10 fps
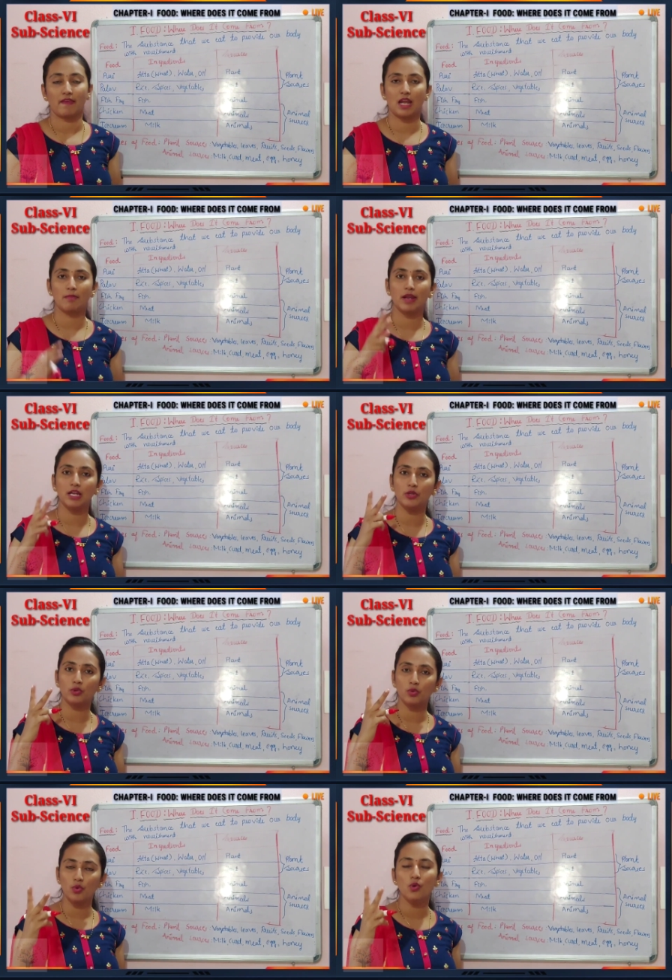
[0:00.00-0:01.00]
There are
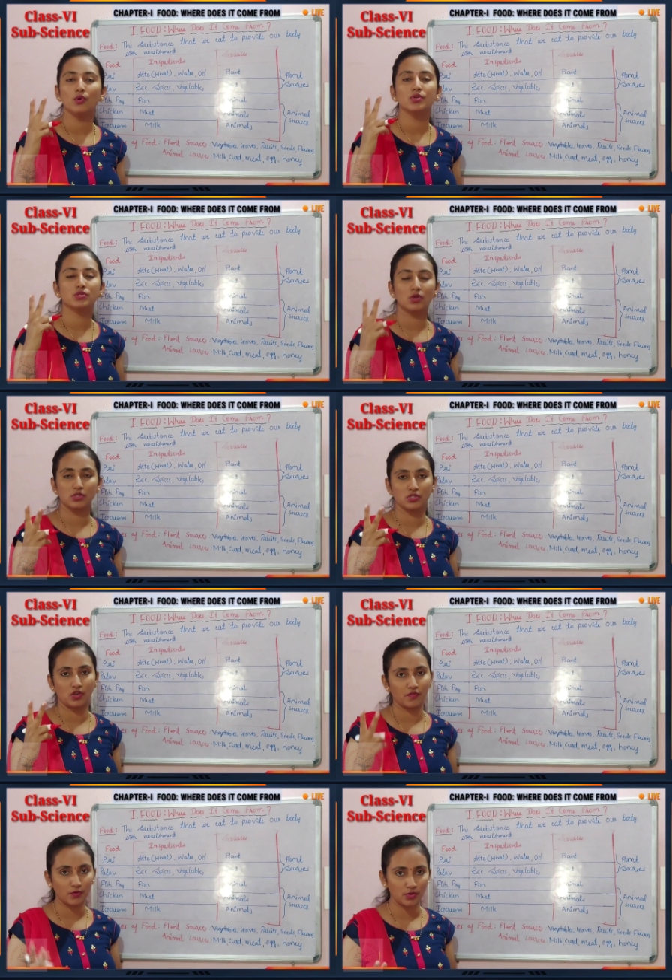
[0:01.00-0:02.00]
mainly two
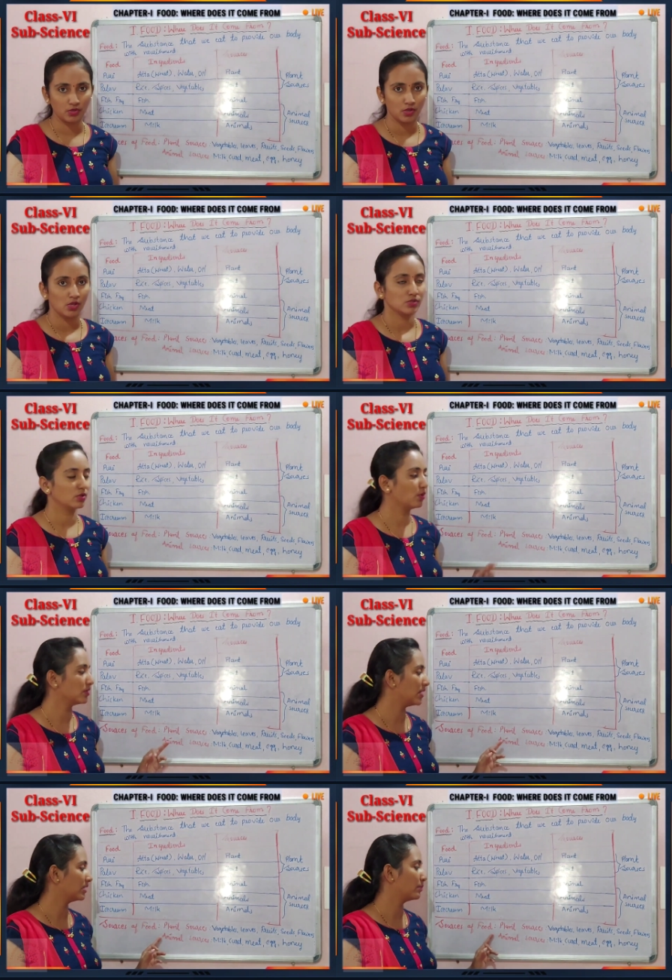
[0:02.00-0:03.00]
sources of food. So
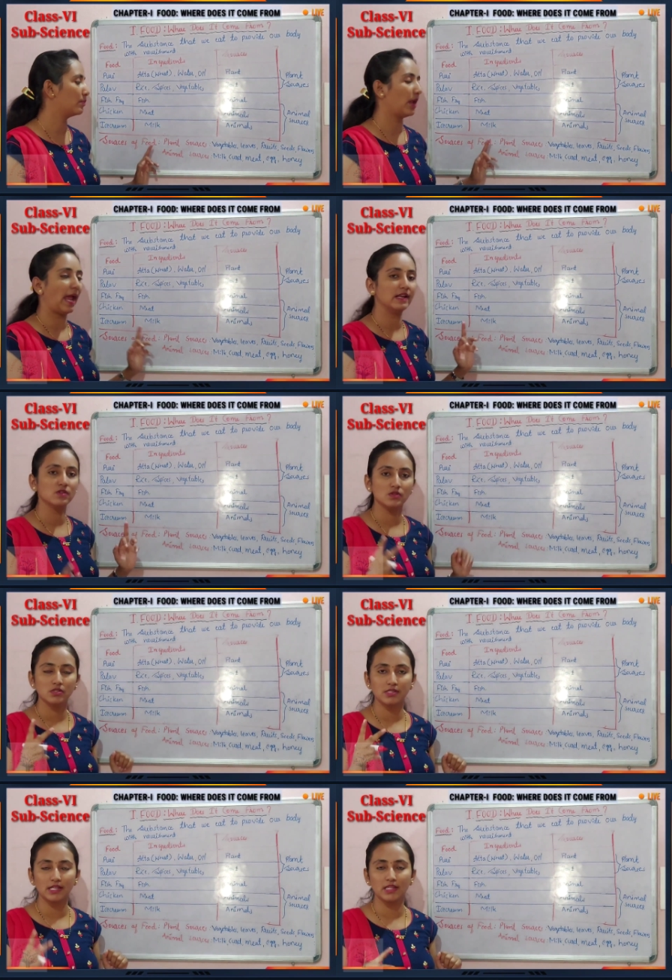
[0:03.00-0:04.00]
those are the plant
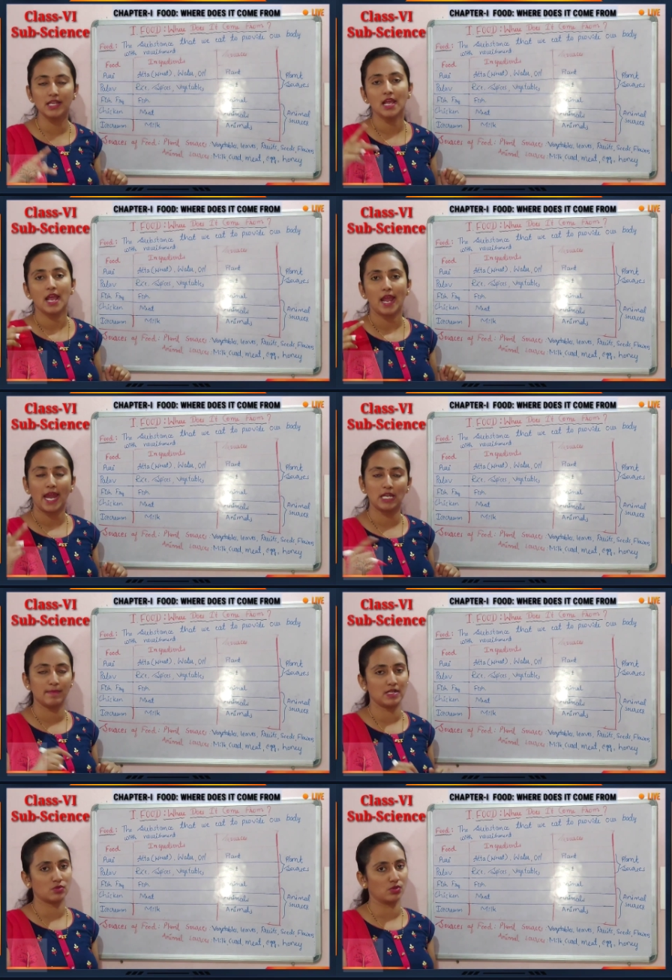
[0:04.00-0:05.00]
sources and the
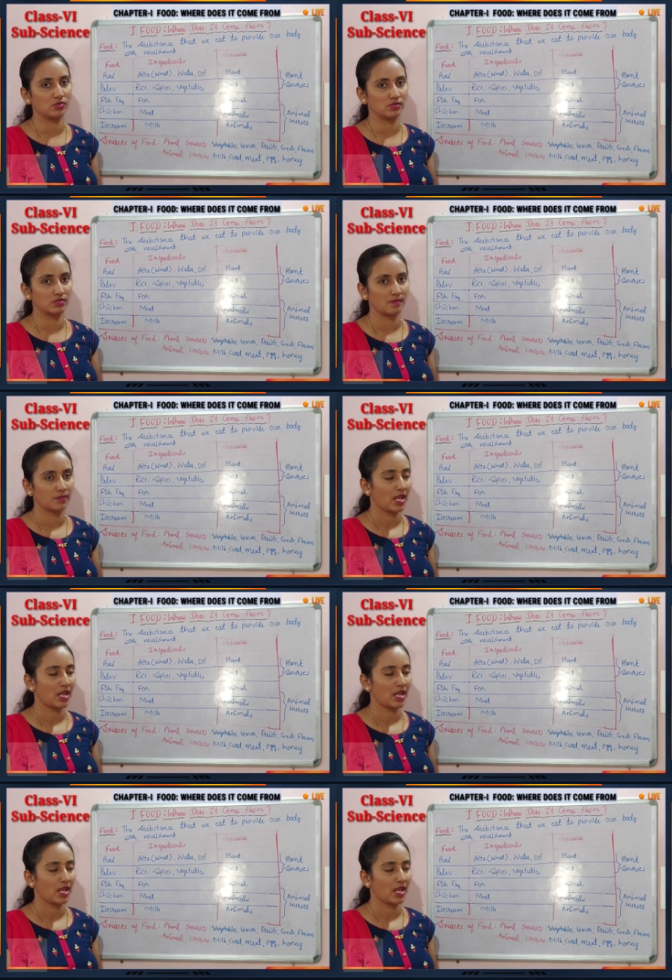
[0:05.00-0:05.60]
animal sources.